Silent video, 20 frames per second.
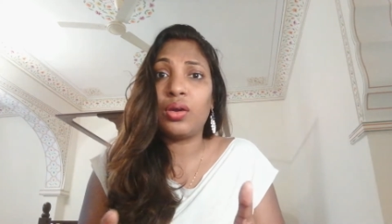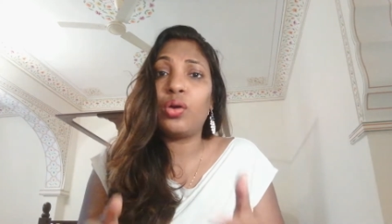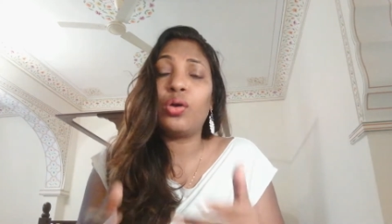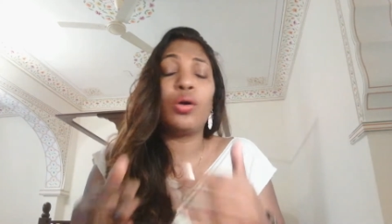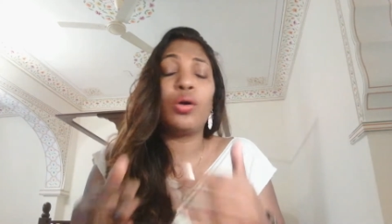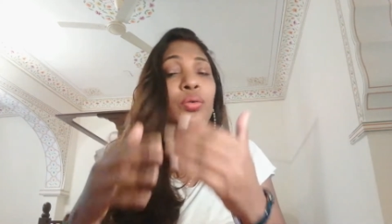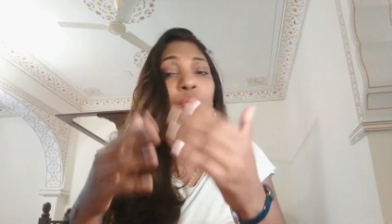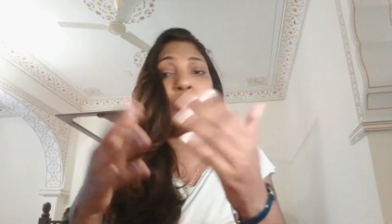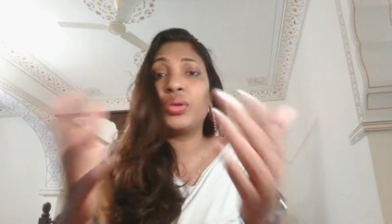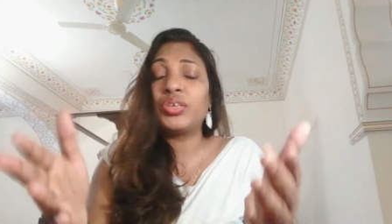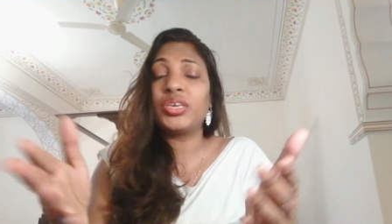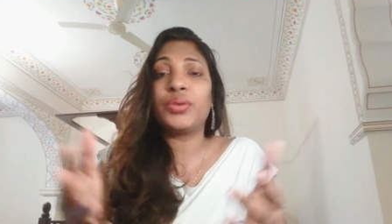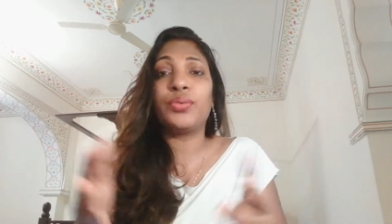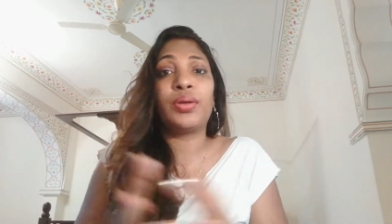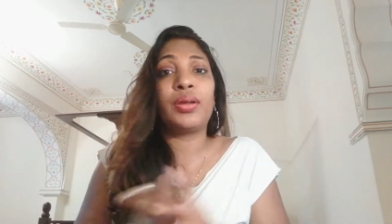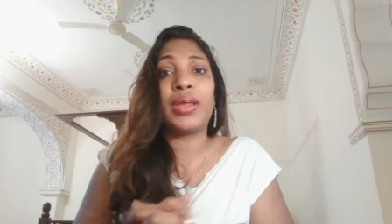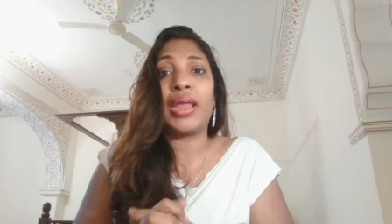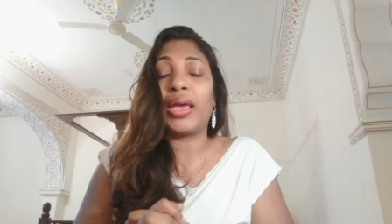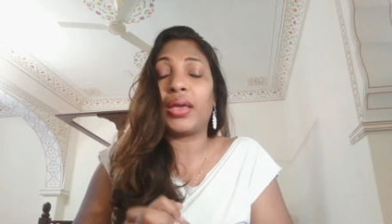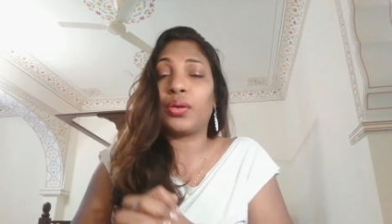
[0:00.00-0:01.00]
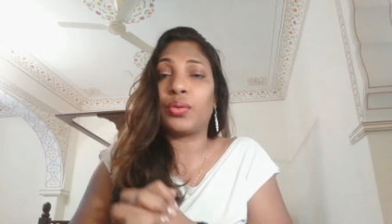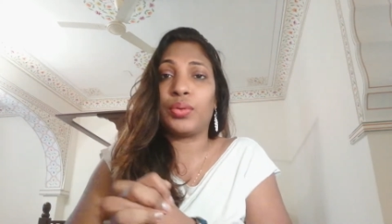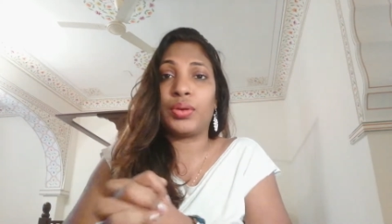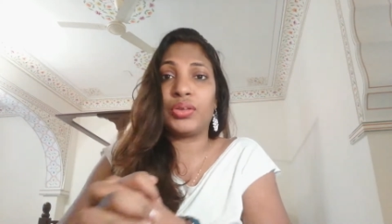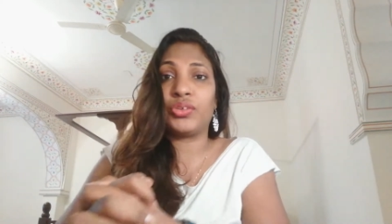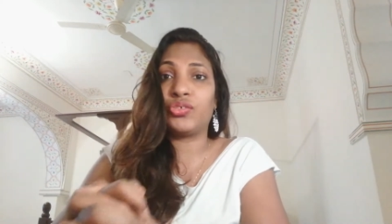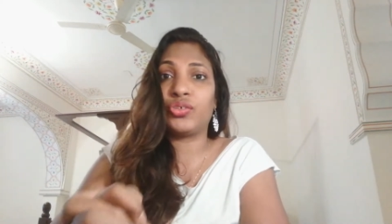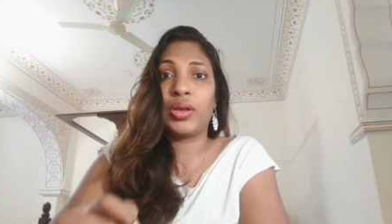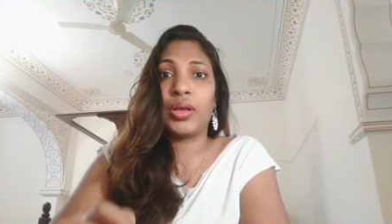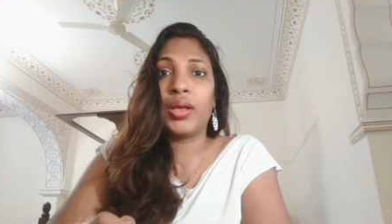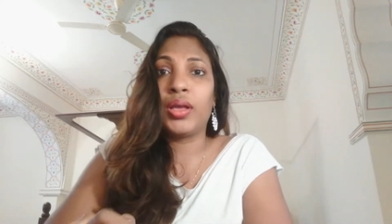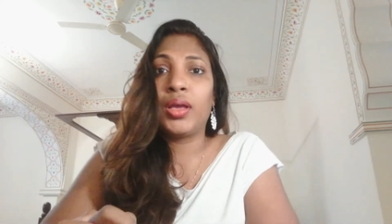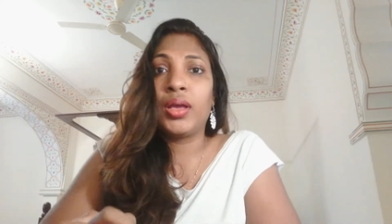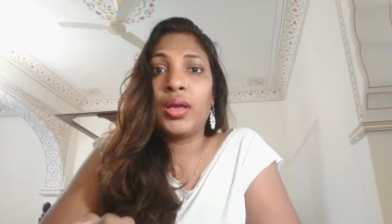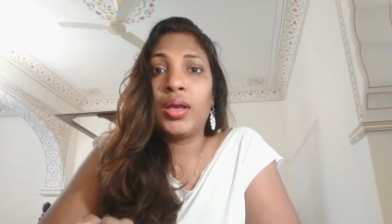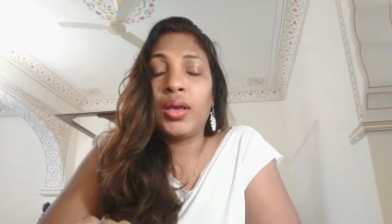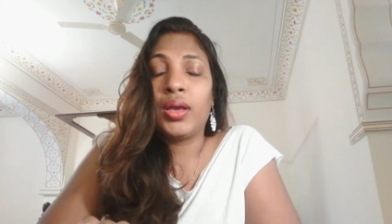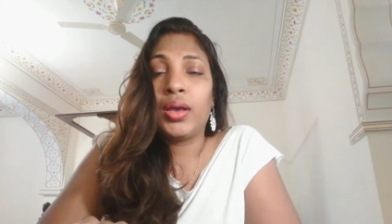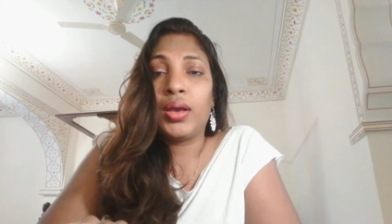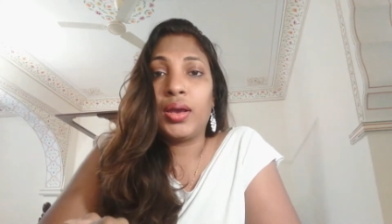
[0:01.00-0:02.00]
or whichever language
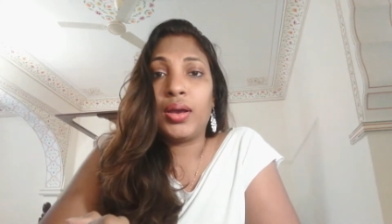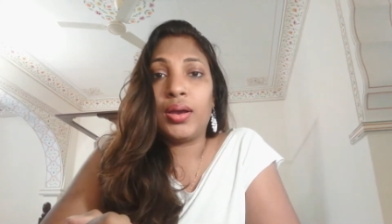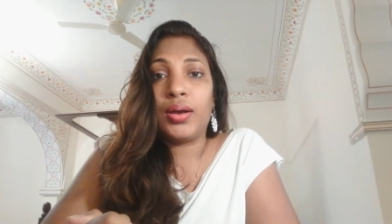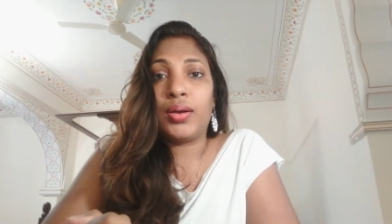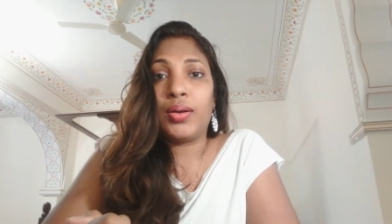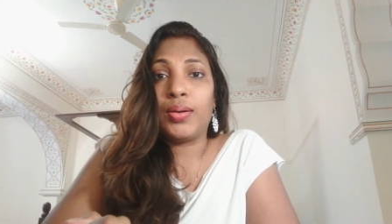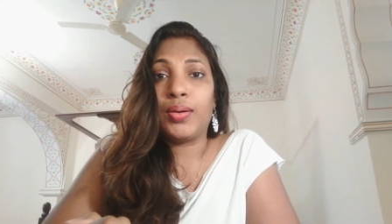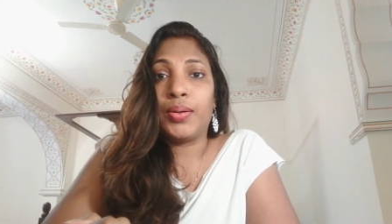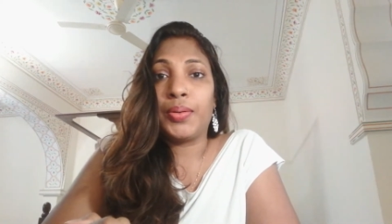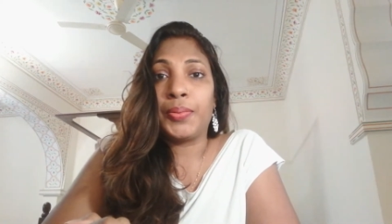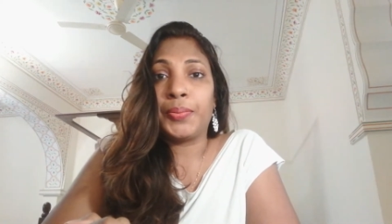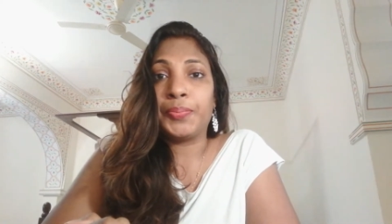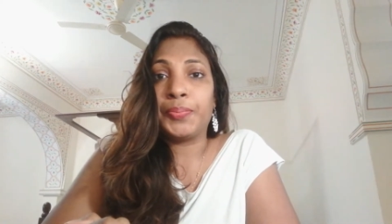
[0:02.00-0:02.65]
uh,